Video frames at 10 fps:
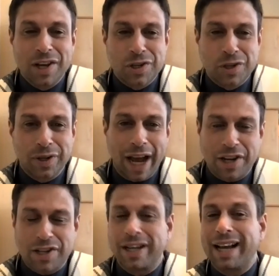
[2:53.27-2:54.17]
Should
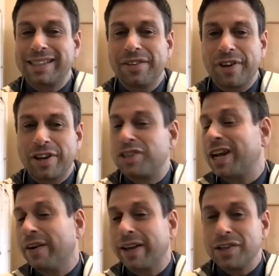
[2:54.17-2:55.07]
Ashkenazi
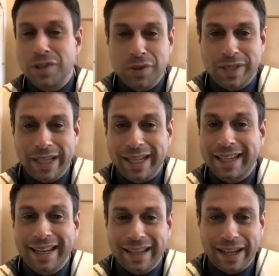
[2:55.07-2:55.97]
vegetarian Jews eat
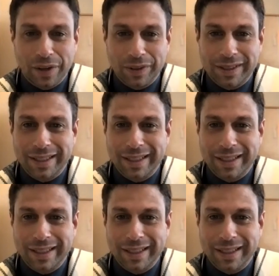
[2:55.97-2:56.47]
kidneyot?